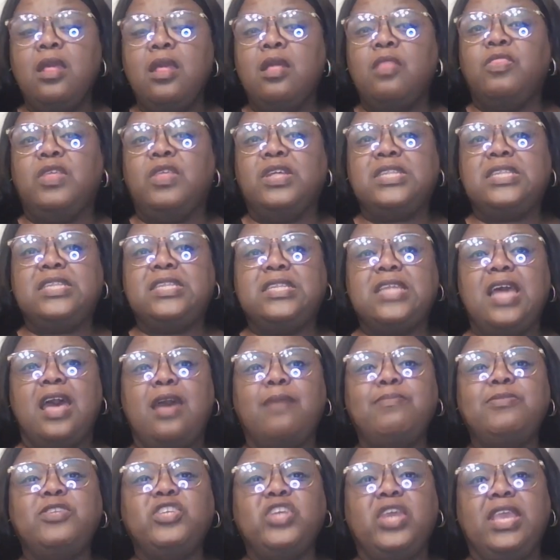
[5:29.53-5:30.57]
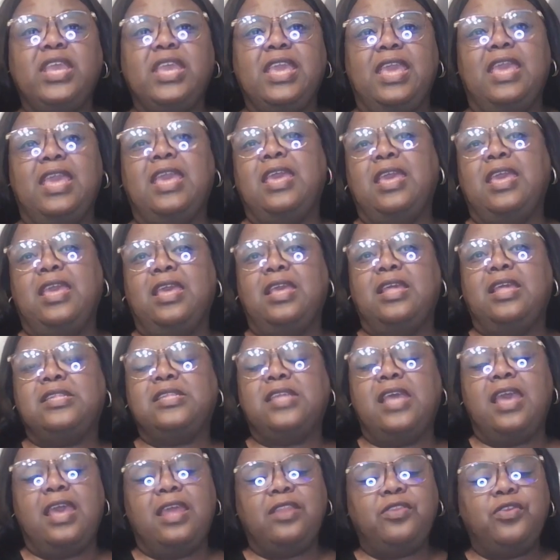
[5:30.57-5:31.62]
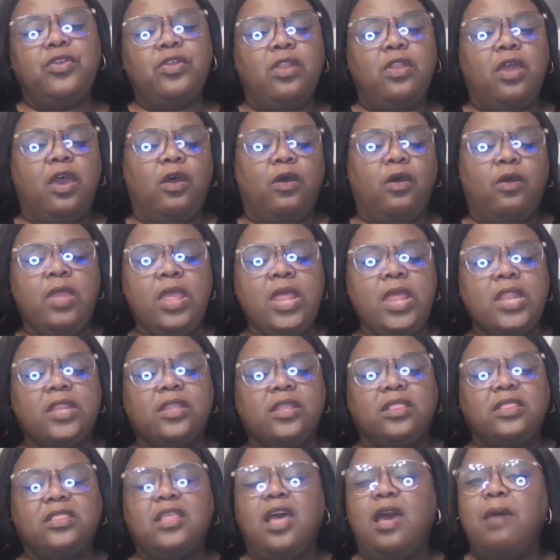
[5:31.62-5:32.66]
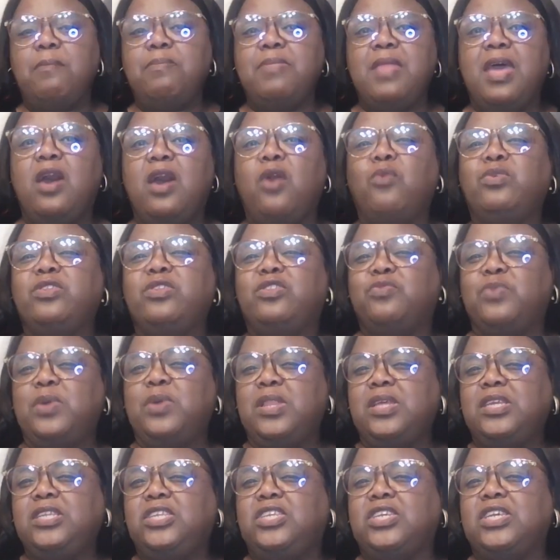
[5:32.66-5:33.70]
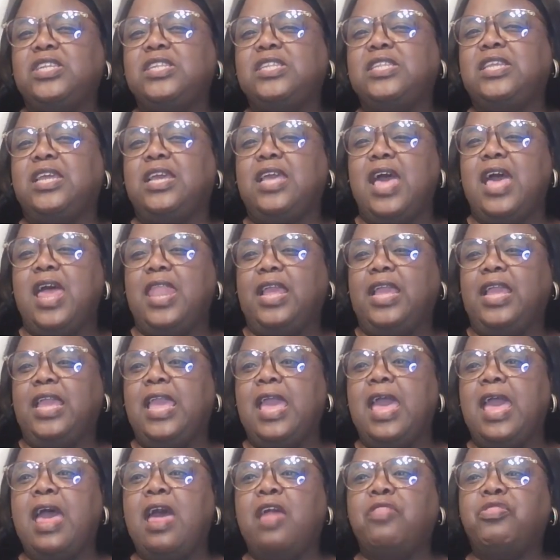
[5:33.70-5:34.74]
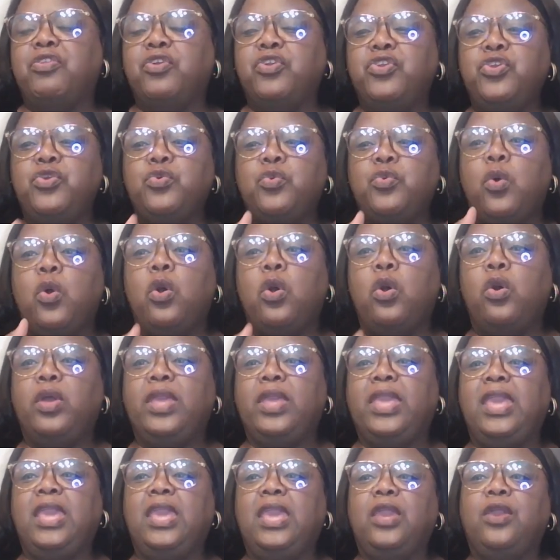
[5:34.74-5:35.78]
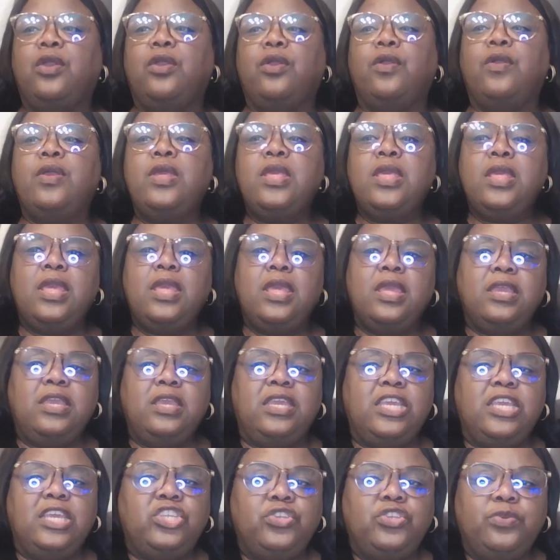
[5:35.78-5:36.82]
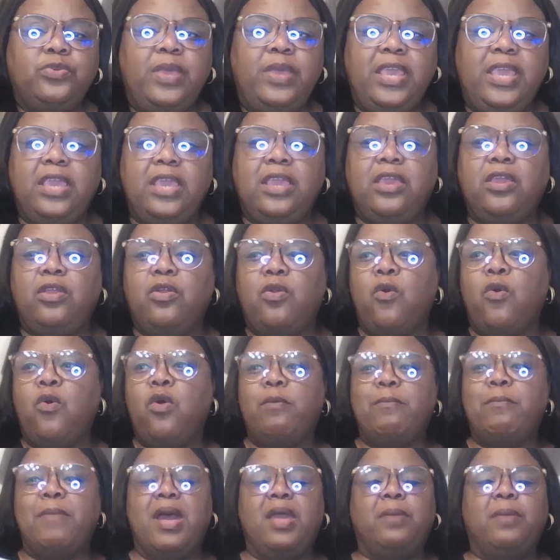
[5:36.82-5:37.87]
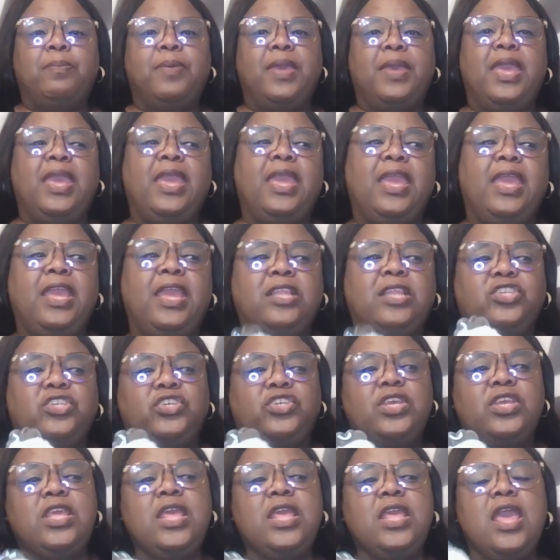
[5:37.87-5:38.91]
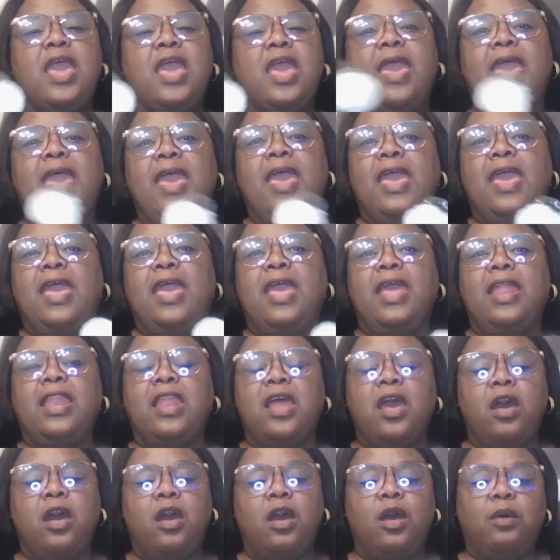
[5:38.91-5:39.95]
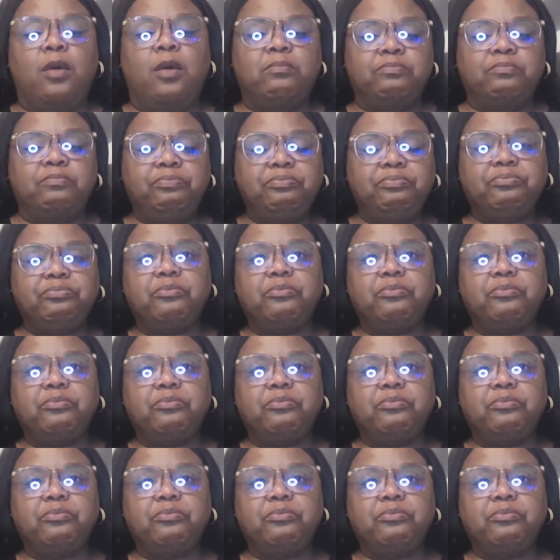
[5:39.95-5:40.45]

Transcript: the subject is, and you know, the thumbnail was really just to kind of gather you all here, get you here on my page, and kind